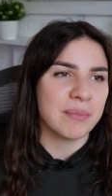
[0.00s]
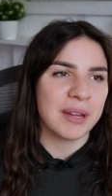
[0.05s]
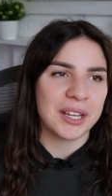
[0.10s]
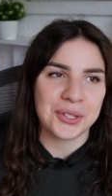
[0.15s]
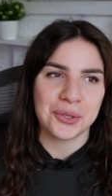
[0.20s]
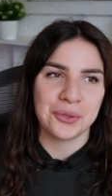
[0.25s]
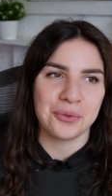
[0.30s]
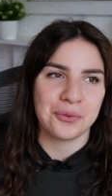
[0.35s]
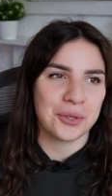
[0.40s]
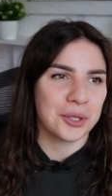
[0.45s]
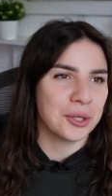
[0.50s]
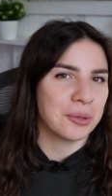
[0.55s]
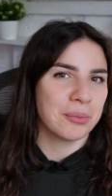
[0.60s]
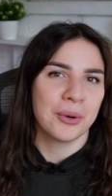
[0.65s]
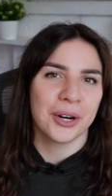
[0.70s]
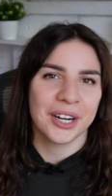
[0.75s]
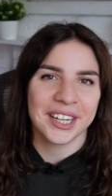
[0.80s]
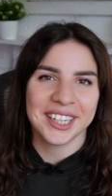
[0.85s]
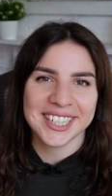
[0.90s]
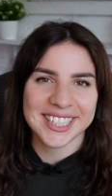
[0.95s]
makes you feel
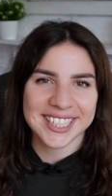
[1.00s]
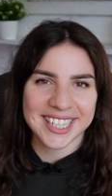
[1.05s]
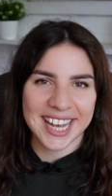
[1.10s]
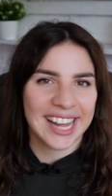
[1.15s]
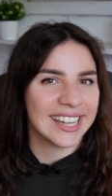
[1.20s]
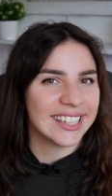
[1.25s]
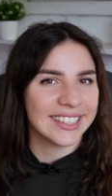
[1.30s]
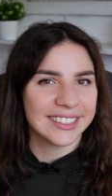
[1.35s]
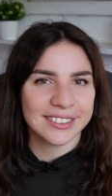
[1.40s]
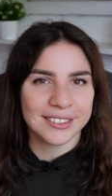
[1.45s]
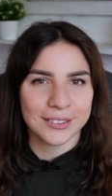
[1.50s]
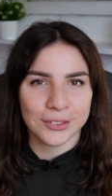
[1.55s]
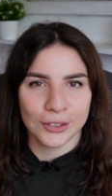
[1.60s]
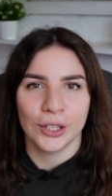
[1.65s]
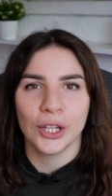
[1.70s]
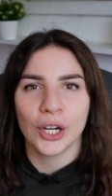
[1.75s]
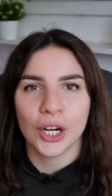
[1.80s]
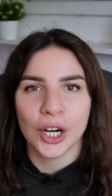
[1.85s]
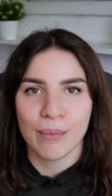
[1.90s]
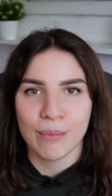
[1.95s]
more excited to
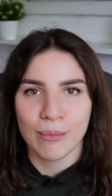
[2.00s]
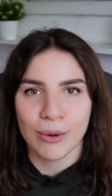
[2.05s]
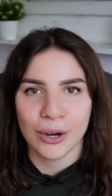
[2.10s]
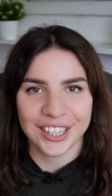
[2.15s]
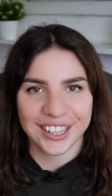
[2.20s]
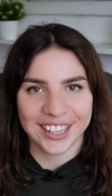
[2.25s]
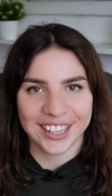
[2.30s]
learn more